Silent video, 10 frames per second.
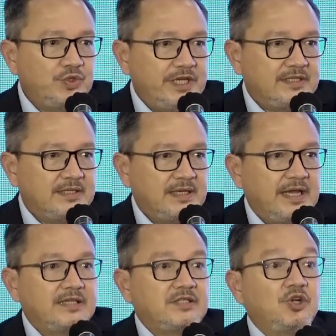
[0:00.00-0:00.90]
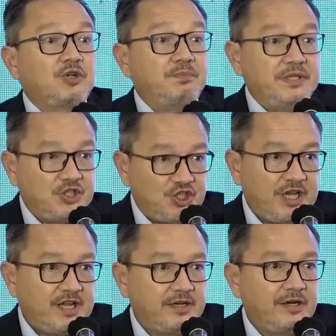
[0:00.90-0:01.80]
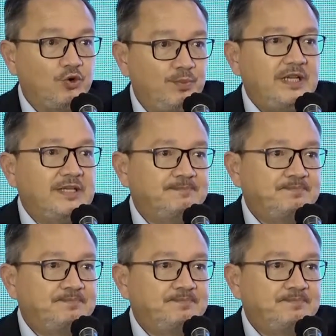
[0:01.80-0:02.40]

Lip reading: data has not been shared globally.